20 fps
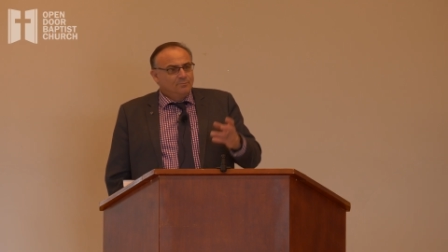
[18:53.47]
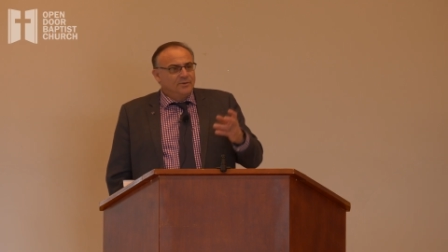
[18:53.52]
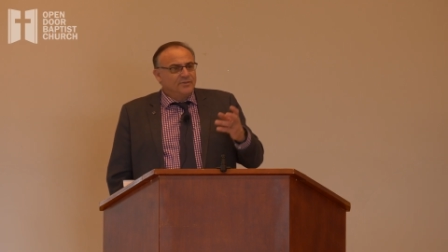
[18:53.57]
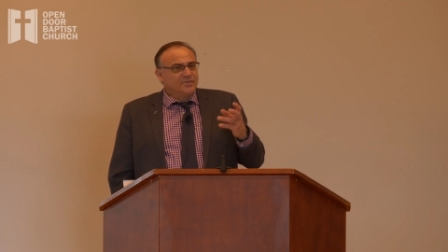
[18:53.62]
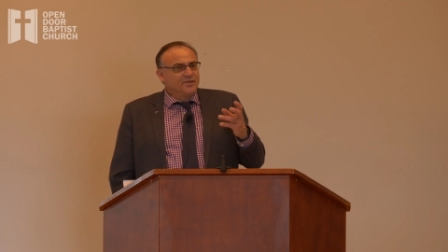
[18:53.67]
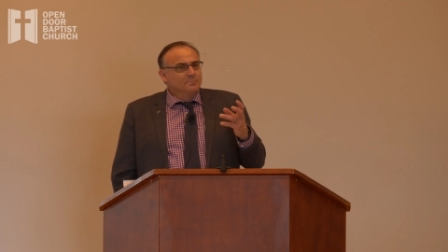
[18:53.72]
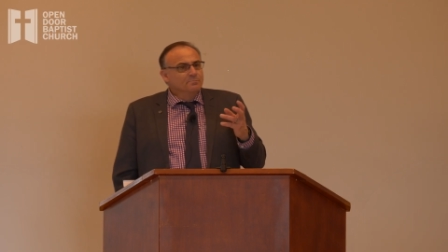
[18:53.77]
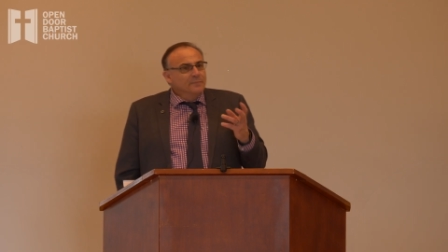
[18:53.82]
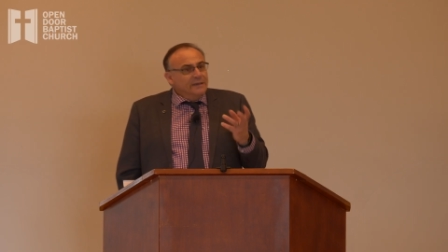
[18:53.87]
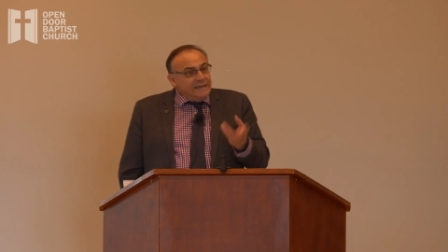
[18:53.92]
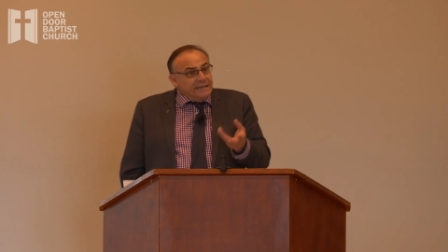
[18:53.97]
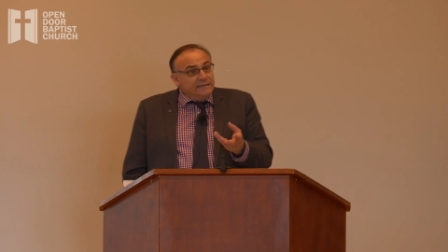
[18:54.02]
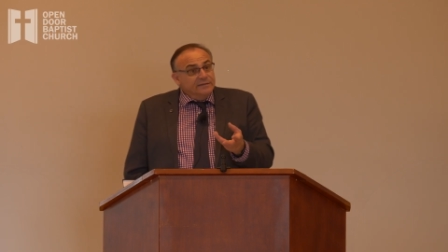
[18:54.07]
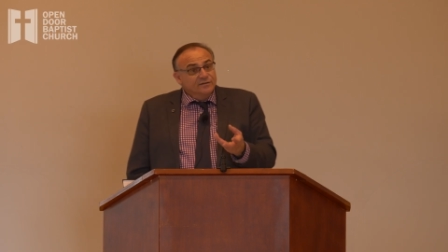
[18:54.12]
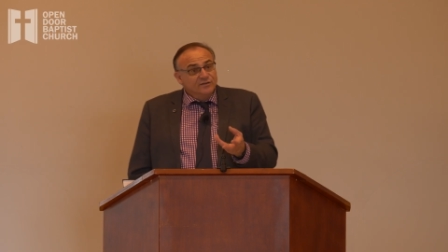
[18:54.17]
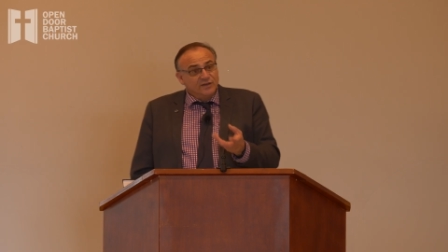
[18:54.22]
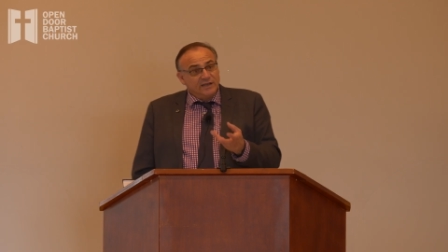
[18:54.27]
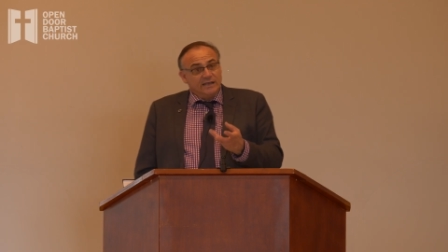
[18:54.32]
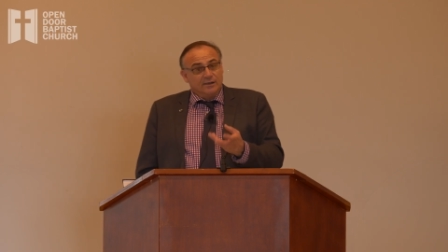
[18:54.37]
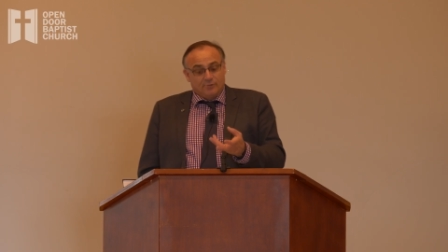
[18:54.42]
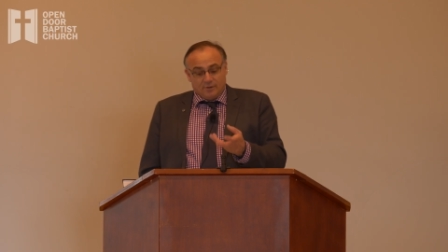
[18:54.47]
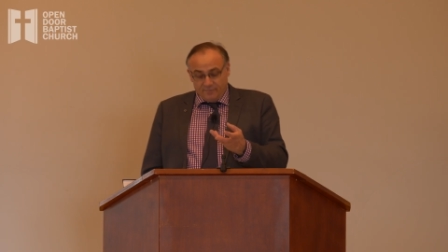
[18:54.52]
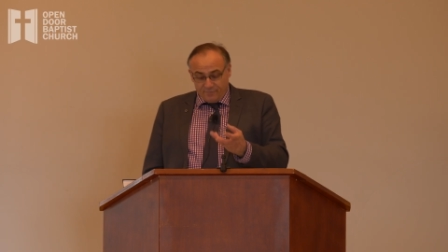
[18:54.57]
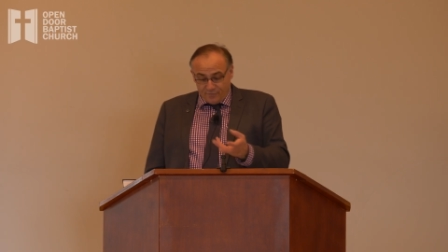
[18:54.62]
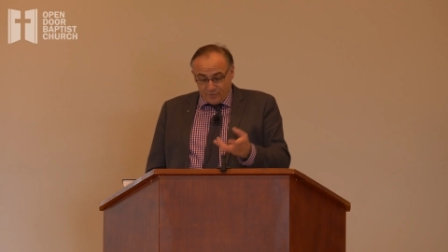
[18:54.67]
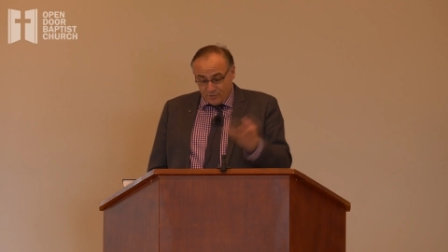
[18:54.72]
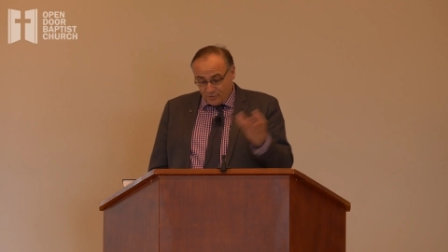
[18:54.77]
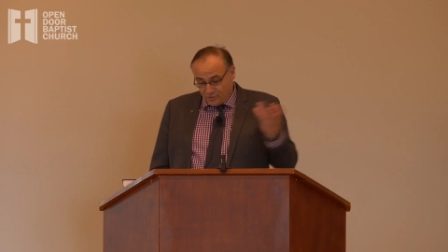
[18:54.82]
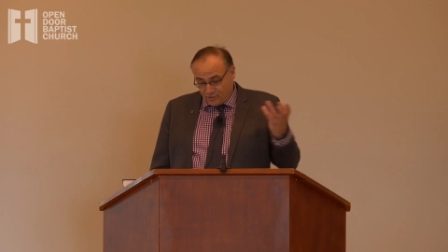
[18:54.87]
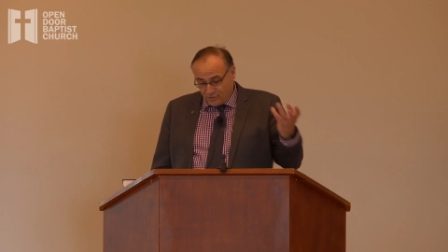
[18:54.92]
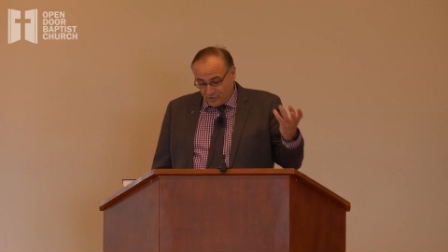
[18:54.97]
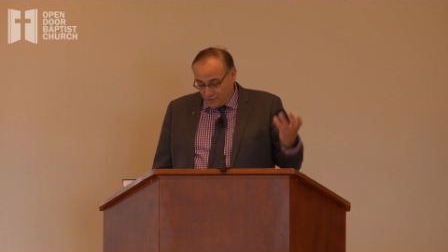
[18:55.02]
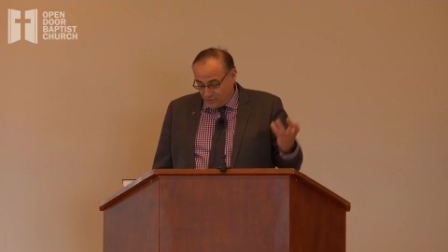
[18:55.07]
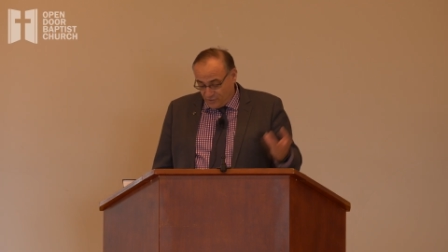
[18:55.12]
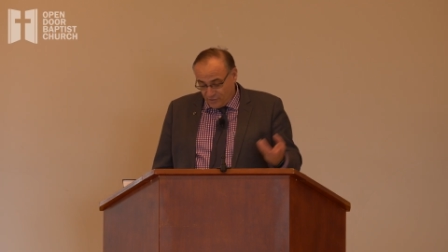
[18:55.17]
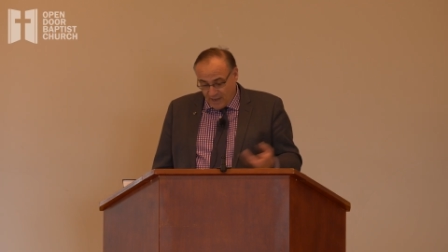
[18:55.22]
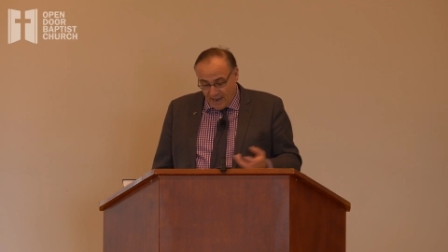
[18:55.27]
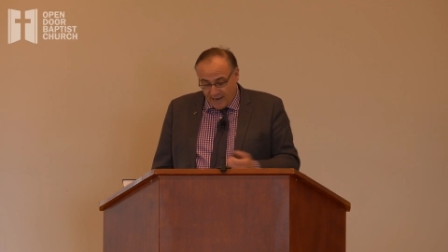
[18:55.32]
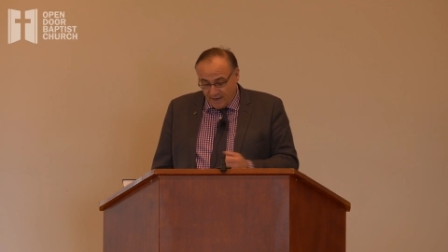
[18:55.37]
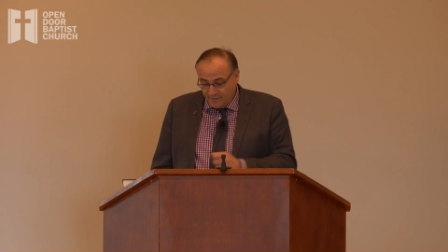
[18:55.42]
But the means here in
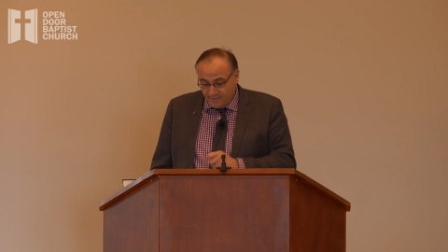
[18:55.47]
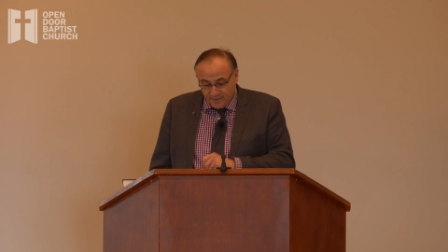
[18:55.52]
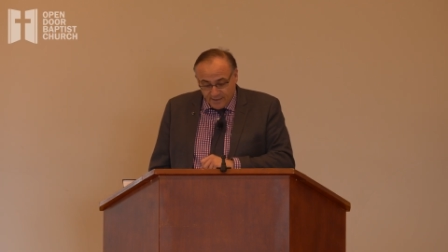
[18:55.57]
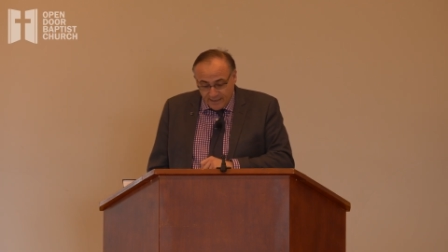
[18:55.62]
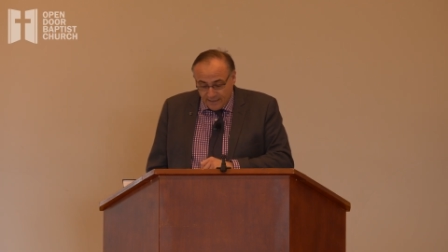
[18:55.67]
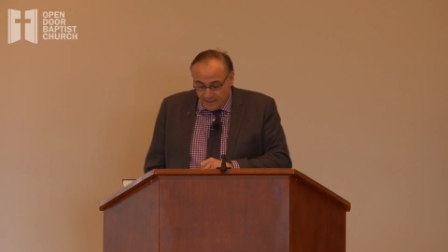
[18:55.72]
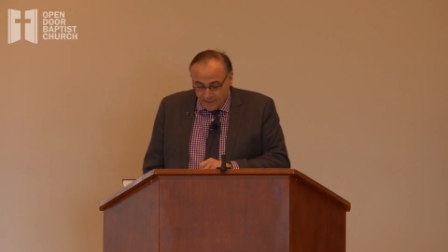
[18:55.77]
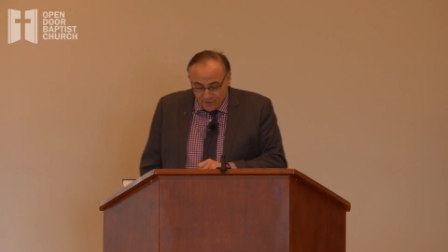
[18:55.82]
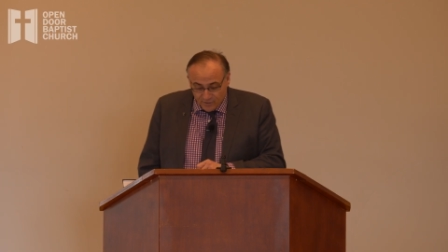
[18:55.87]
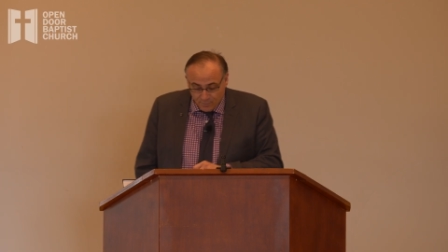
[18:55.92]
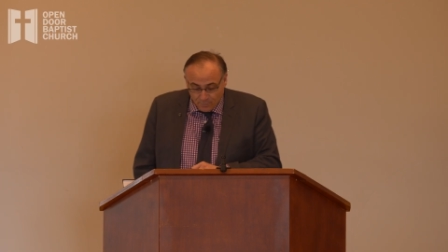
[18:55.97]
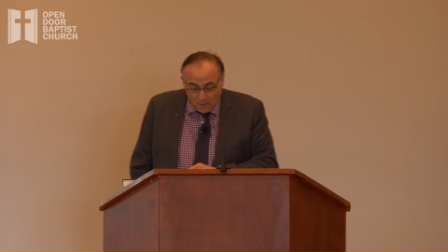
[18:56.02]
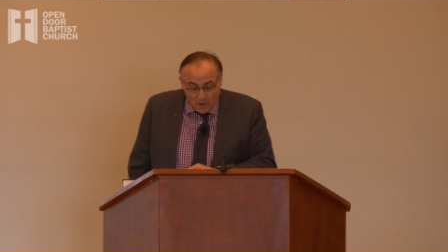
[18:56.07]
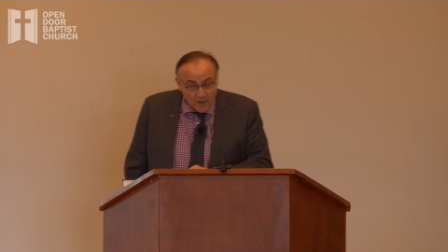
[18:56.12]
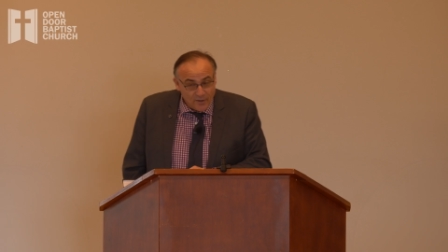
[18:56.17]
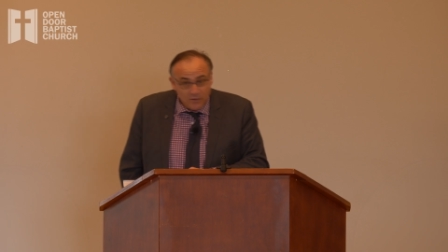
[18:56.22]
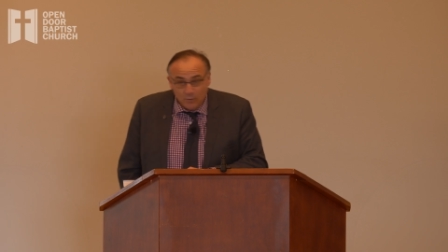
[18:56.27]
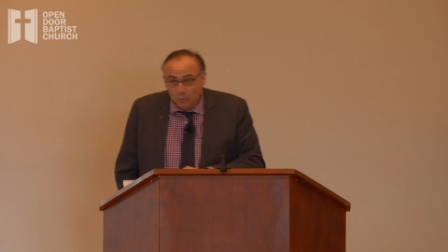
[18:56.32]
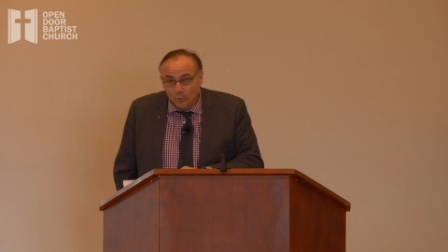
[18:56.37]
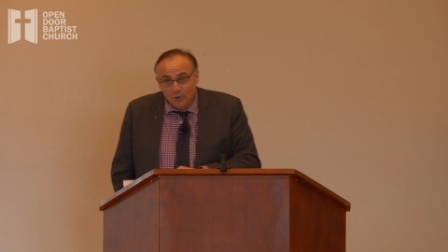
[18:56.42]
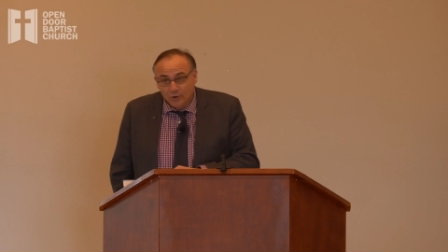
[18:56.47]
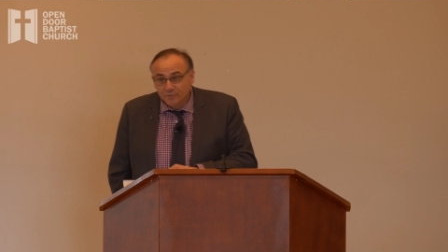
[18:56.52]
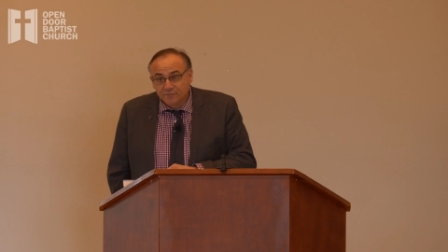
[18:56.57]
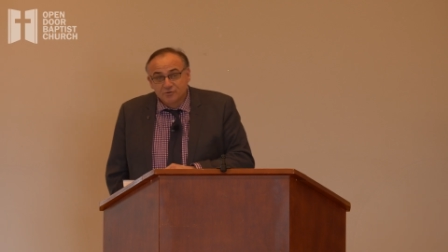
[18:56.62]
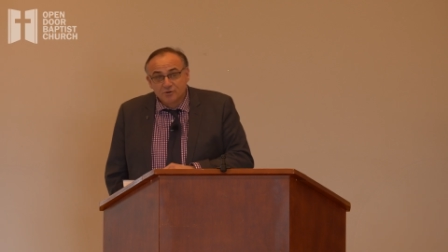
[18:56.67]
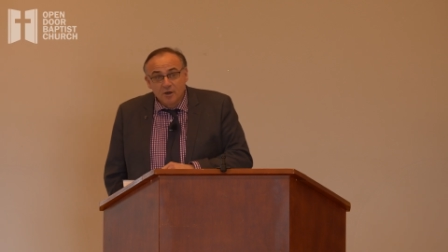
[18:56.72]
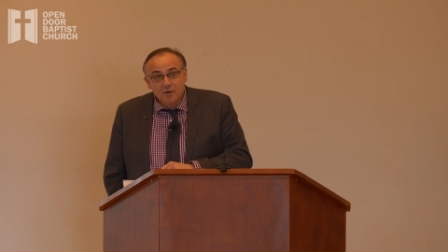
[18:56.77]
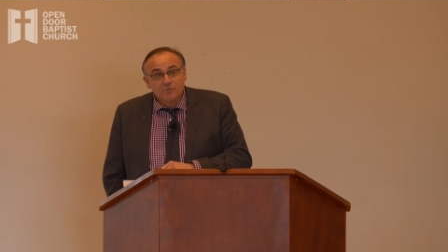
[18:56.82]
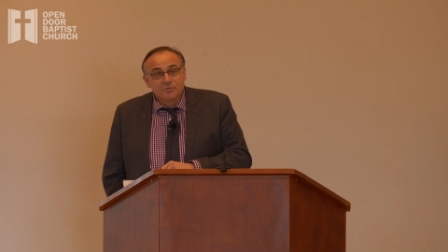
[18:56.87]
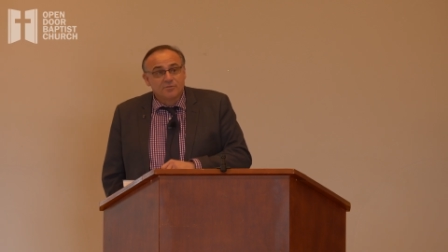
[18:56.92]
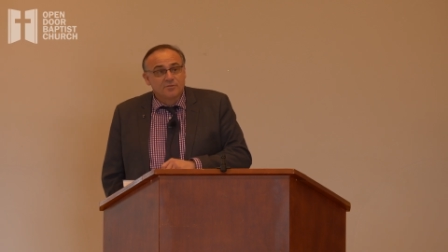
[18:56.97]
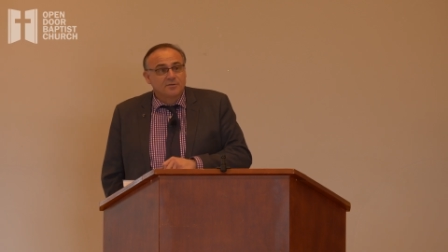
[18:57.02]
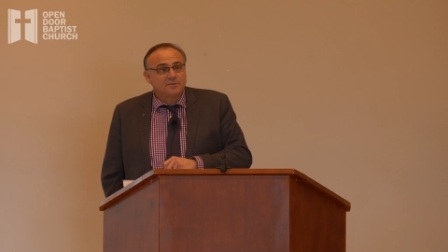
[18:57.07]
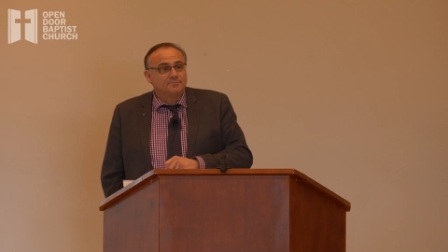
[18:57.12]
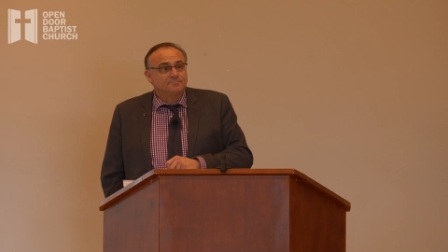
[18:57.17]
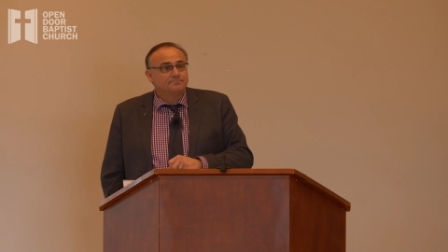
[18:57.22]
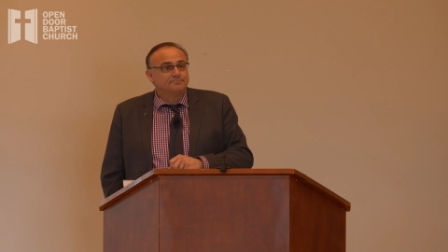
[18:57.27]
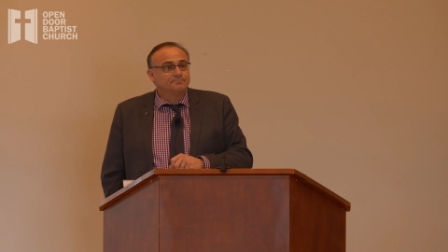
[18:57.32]
verse 18 is by the word of truth.